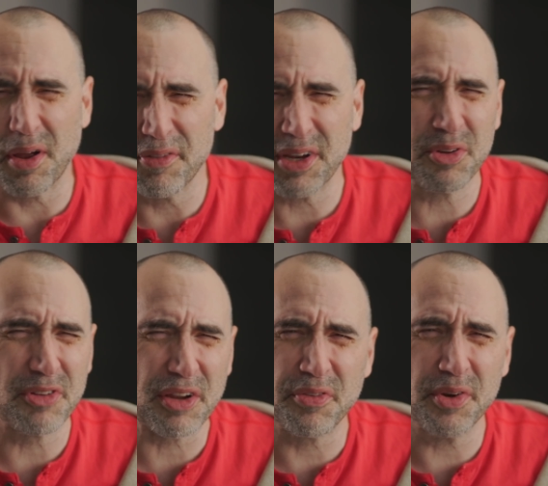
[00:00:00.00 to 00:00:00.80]
I think it
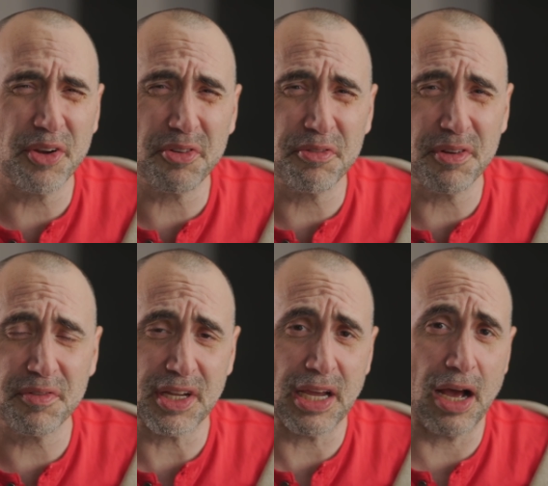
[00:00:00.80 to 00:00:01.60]
was like
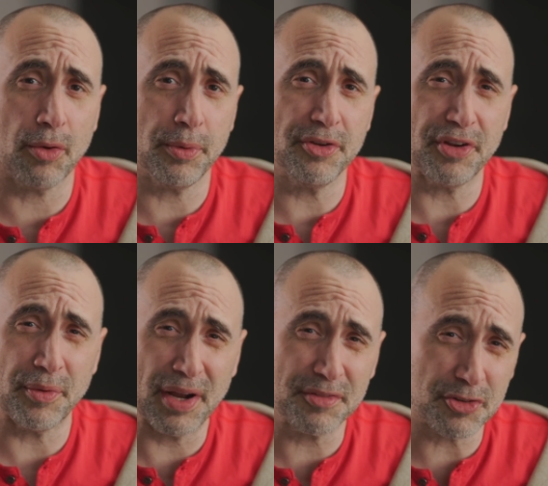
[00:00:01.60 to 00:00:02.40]
350 calories. I
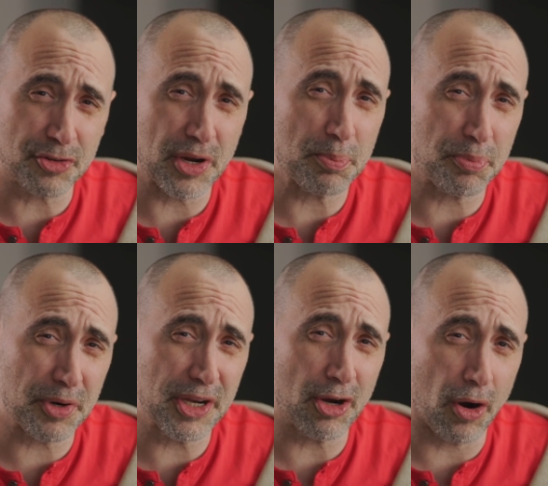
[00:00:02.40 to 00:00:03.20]
would have to train
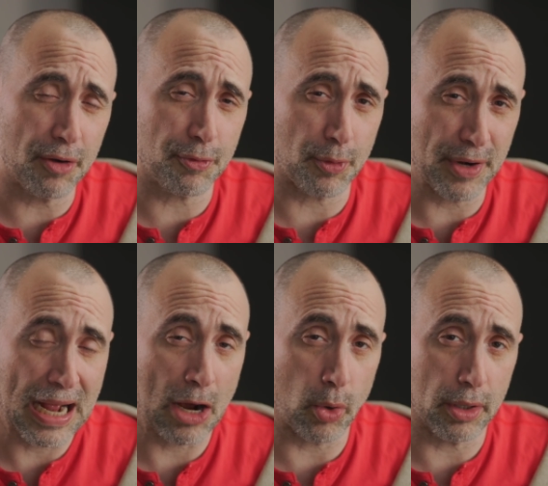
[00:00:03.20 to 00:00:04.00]
pretty hard for an
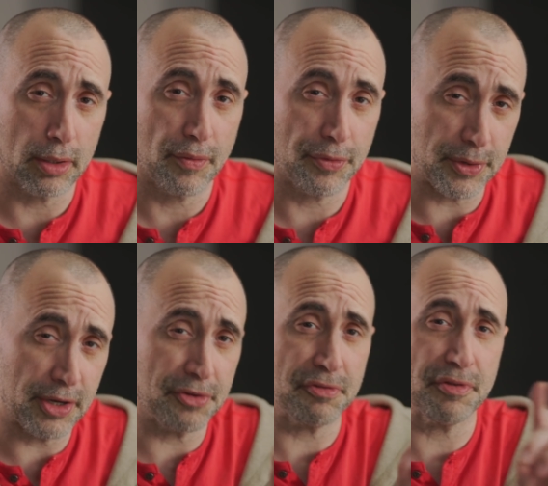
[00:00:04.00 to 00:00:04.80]
hour.
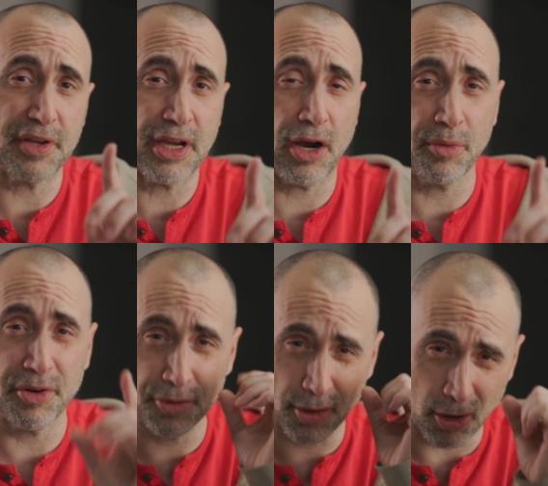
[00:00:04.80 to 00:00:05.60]
350
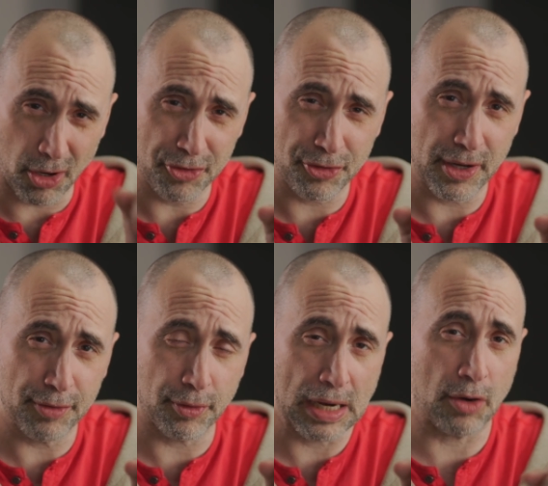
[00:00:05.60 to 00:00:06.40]
calories, hard
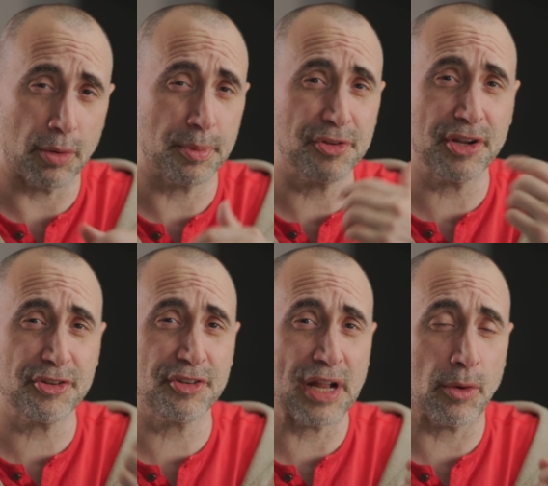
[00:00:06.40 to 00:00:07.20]
training for an hour. But it's not
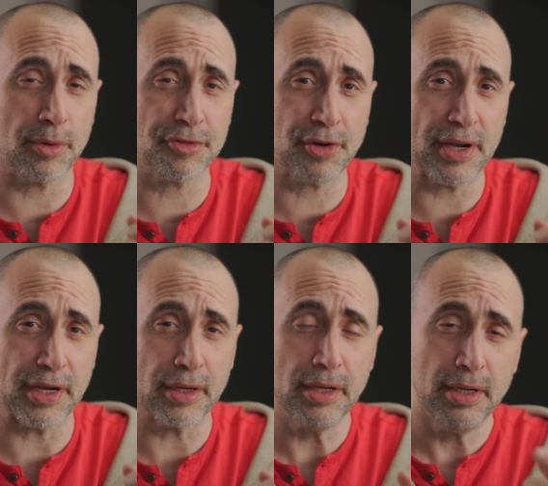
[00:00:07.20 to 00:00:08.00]
just an hour of
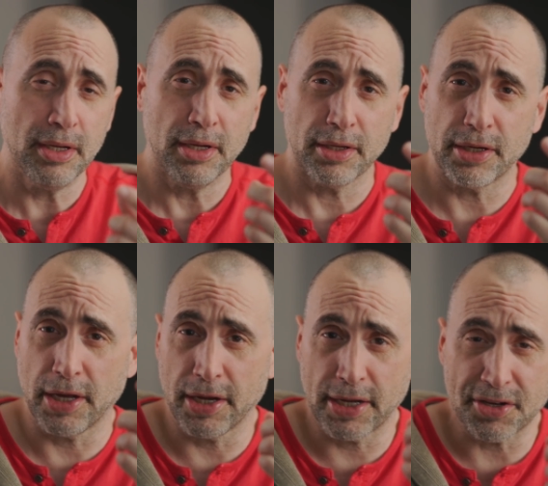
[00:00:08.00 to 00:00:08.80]
training. You
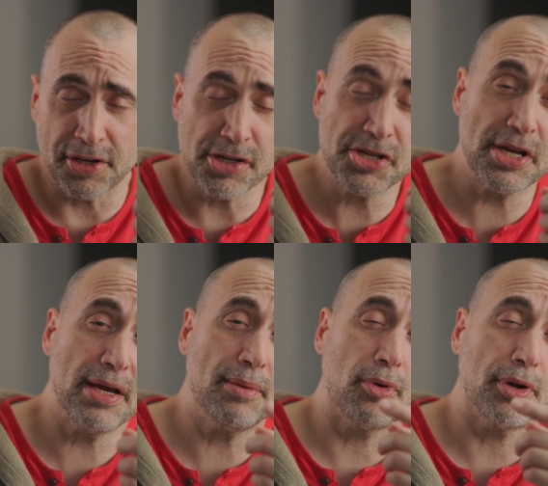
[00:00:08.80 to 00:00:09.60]
got to get to the
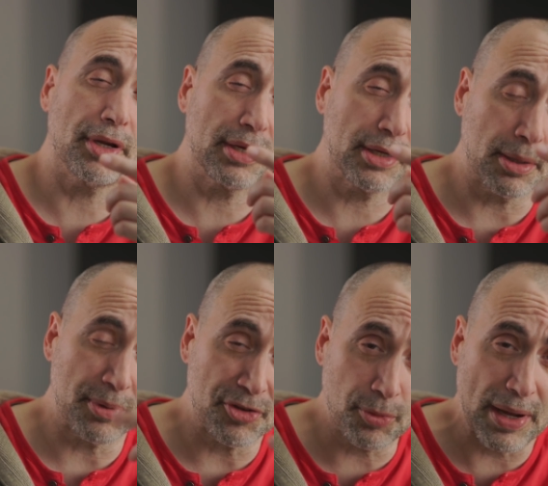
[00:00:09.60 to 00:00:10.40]
gym, or you, are going to
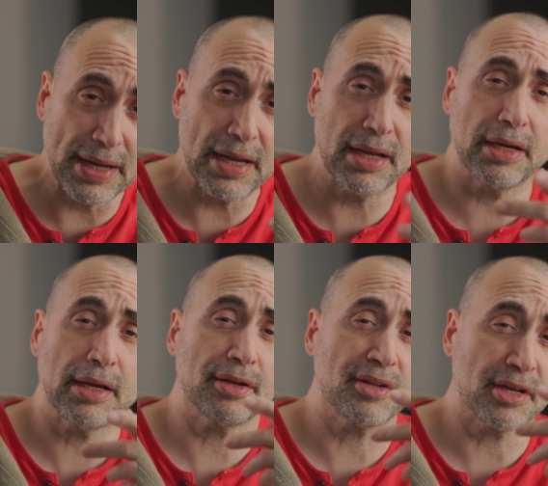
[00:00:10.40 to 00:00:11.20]
be sweating.
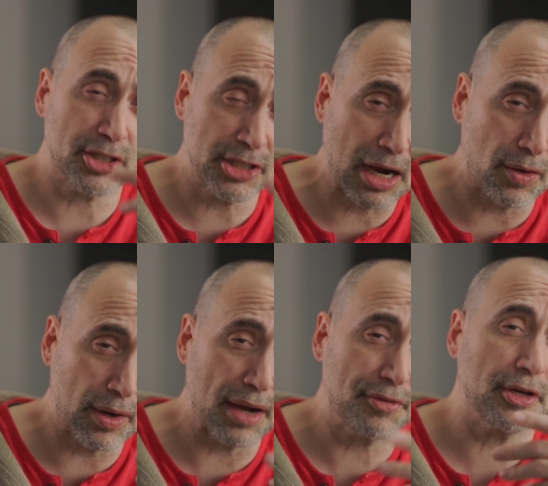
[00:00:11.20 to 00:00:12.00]
You got to take a
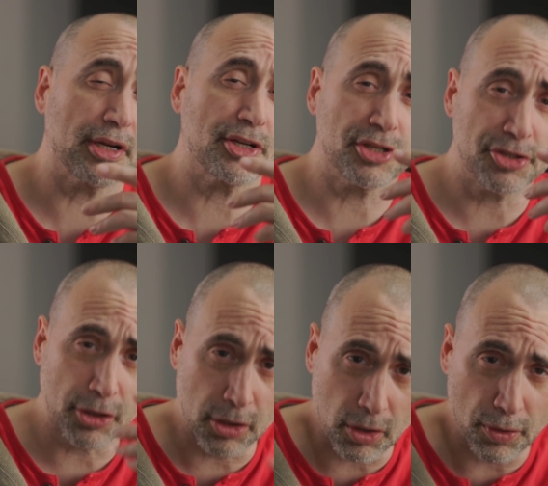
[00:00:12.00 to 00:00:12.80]
shower after. You got to change
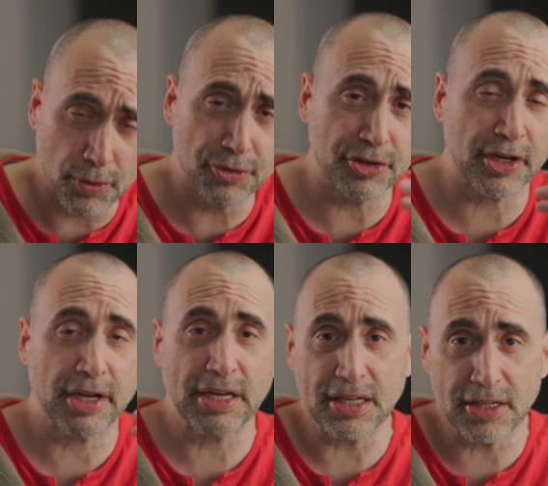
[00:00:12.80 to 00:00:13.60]
your clothes. You got
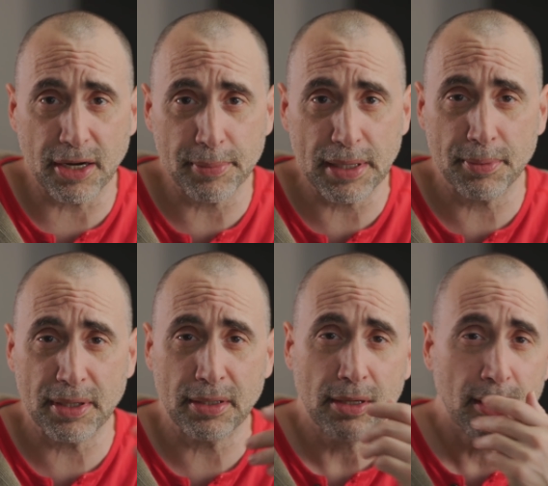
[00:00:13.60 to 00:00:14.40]
to get there
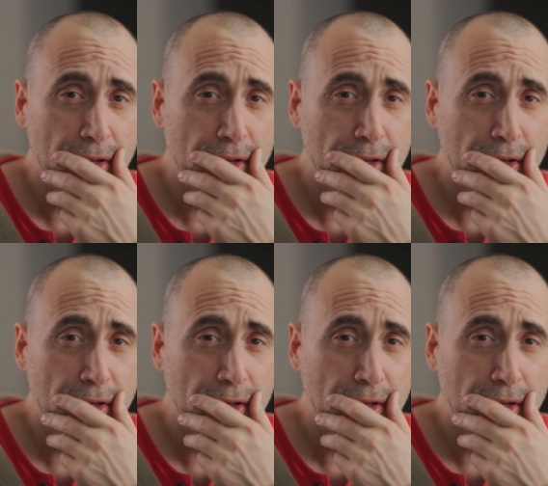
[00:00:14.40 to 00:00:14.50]
maybe.